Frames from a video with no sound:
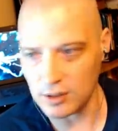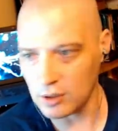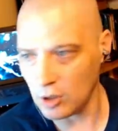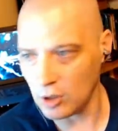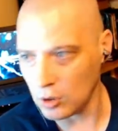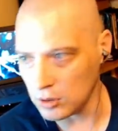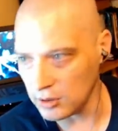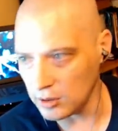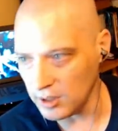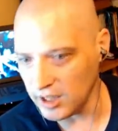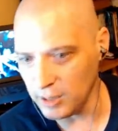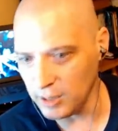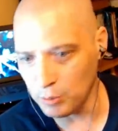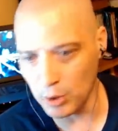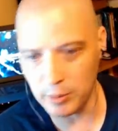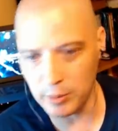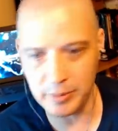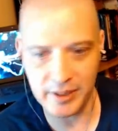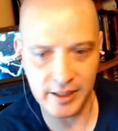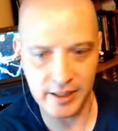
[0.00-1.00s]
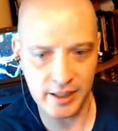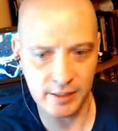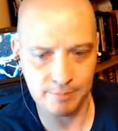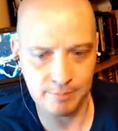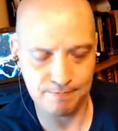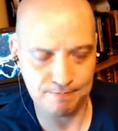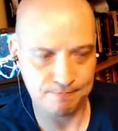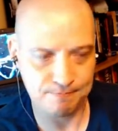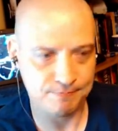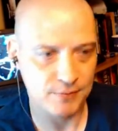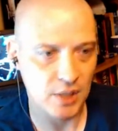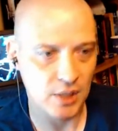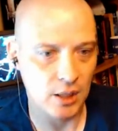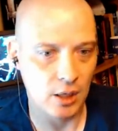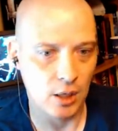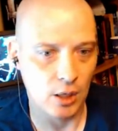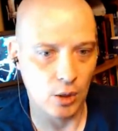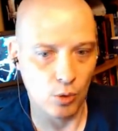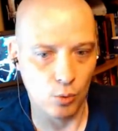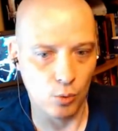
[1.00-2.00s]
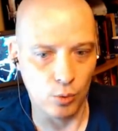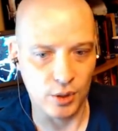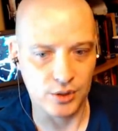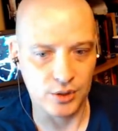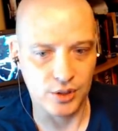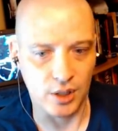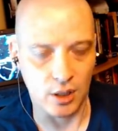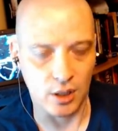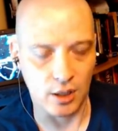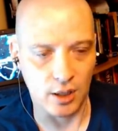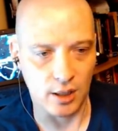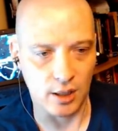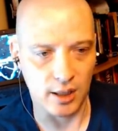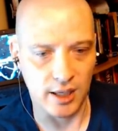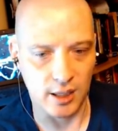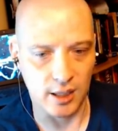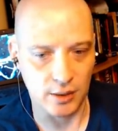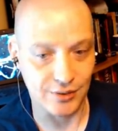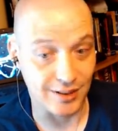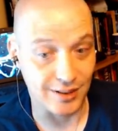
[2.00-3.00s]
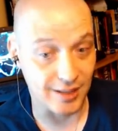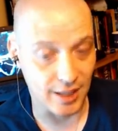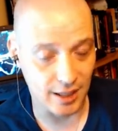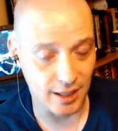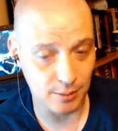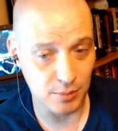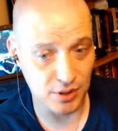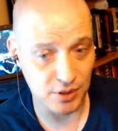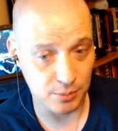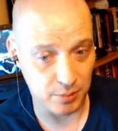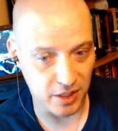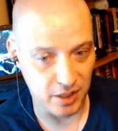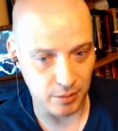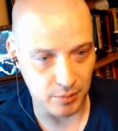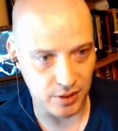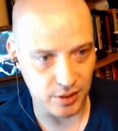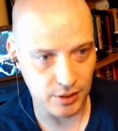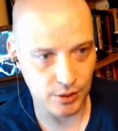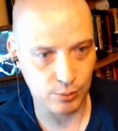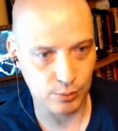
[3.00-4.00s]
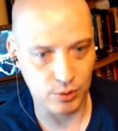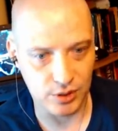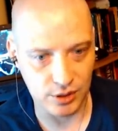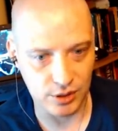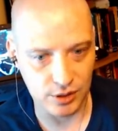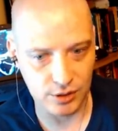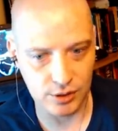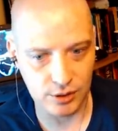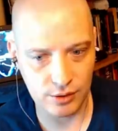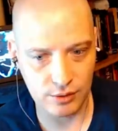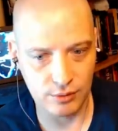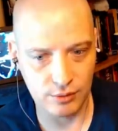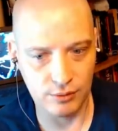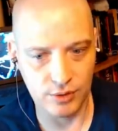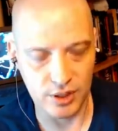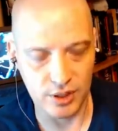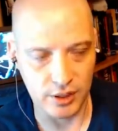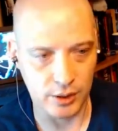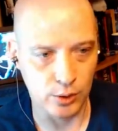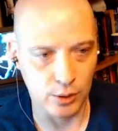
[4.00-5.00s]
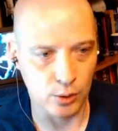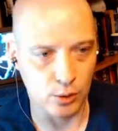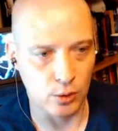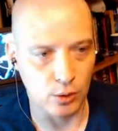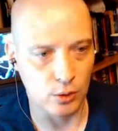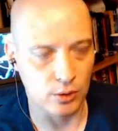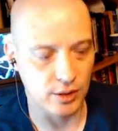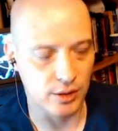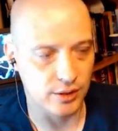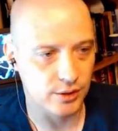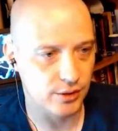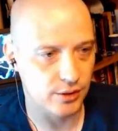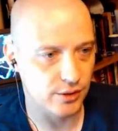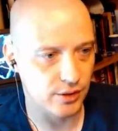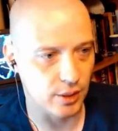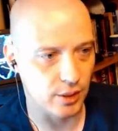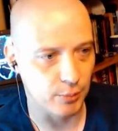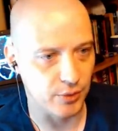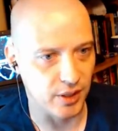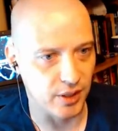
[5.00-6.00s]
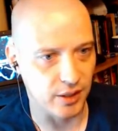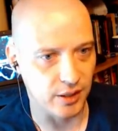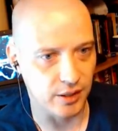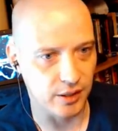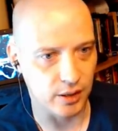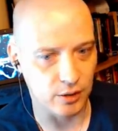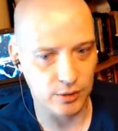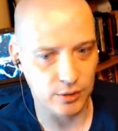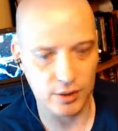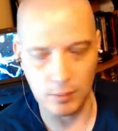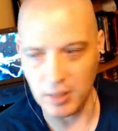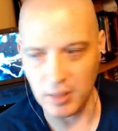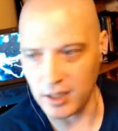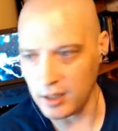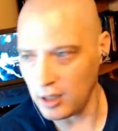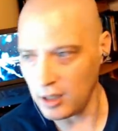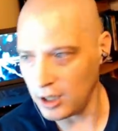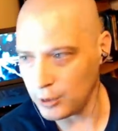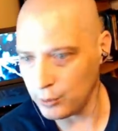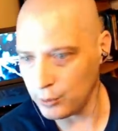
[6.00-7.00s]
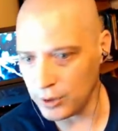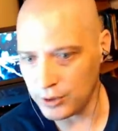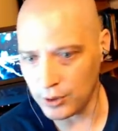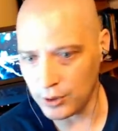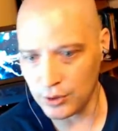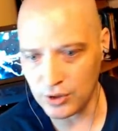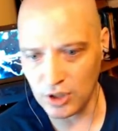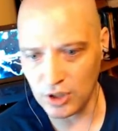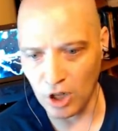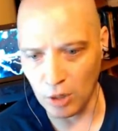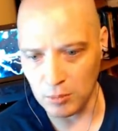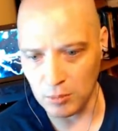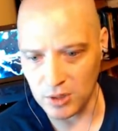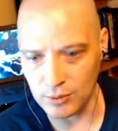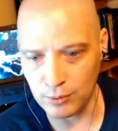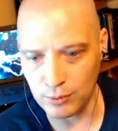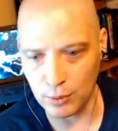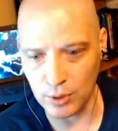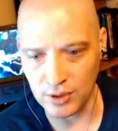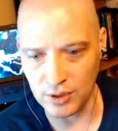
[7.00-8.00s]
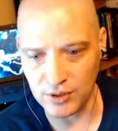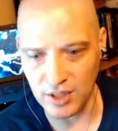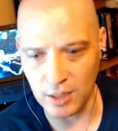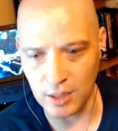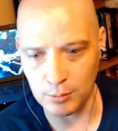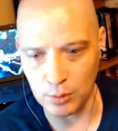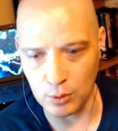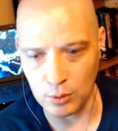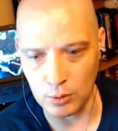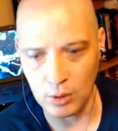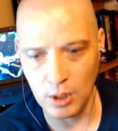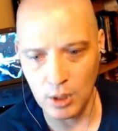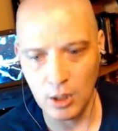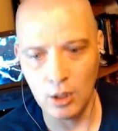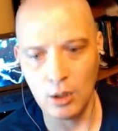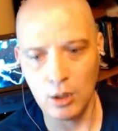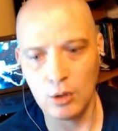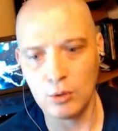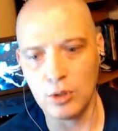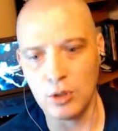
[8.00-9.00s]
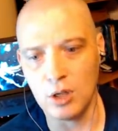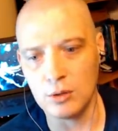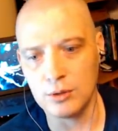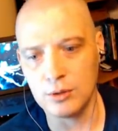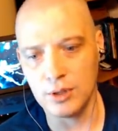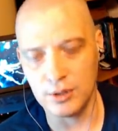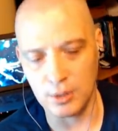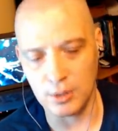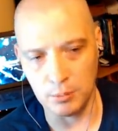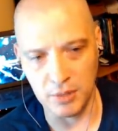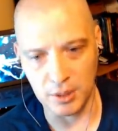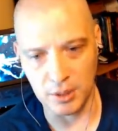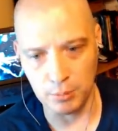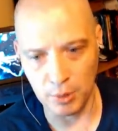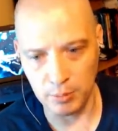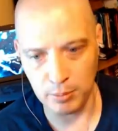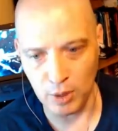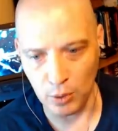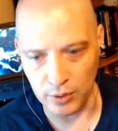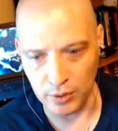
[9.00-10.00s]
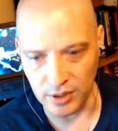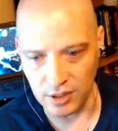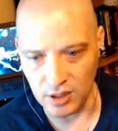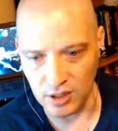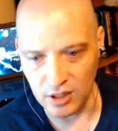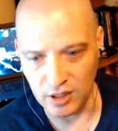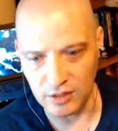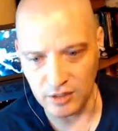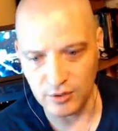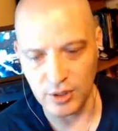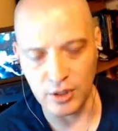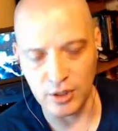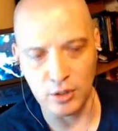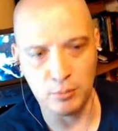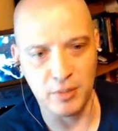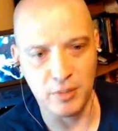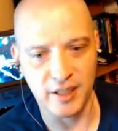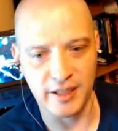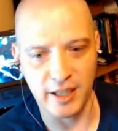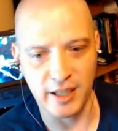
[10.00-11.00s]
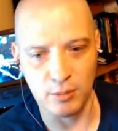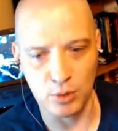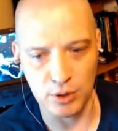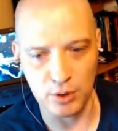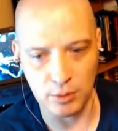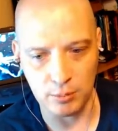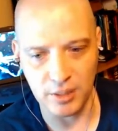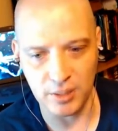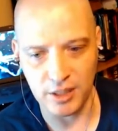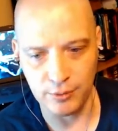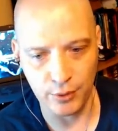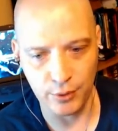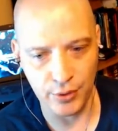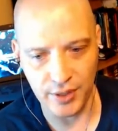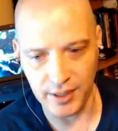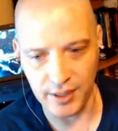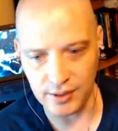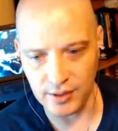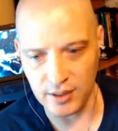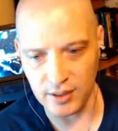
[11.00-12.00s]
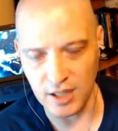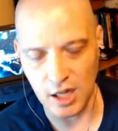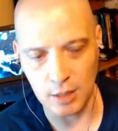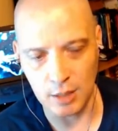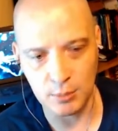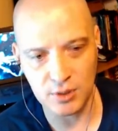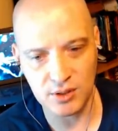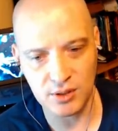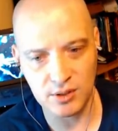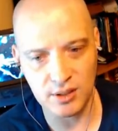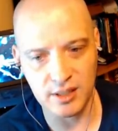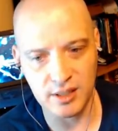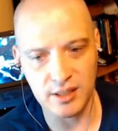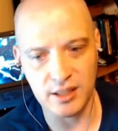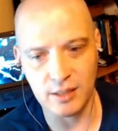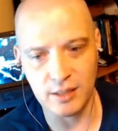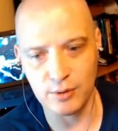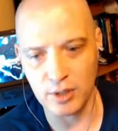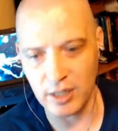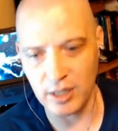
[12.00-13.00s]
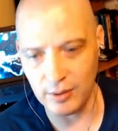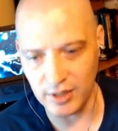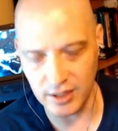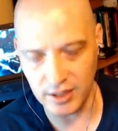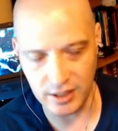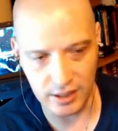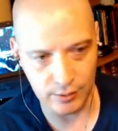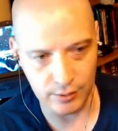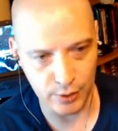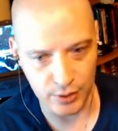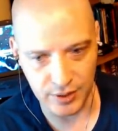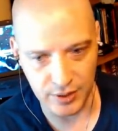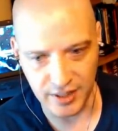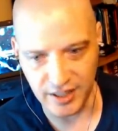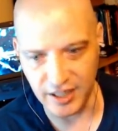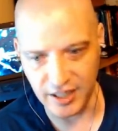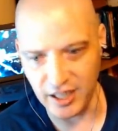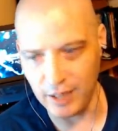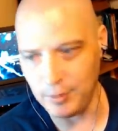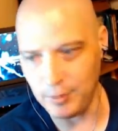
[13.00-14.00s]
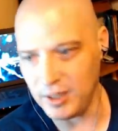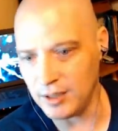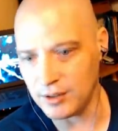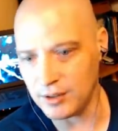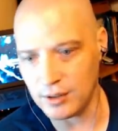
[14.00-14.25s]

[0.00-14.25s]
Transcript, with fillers: It's called Liberapay yes. which uh, allows anonymous payments, which is very cool. It's something you know somebody like Richard Stallman, for example, uh, is a big proponent of. You know, being able to pay for things anonymously, never having to give your name.